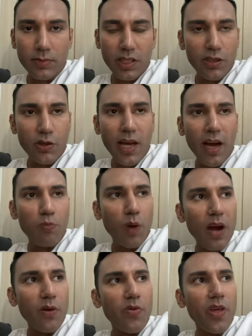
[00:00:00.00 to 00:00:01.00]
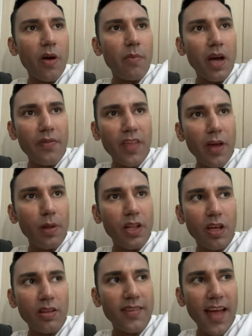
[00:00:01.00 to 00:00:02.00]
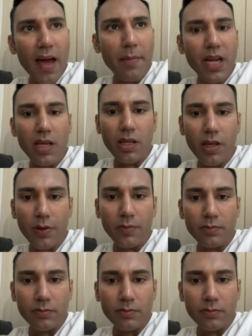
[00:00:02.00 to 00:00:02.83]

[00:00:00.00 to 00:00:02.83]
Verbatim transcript: You get around them and they will contaminate you.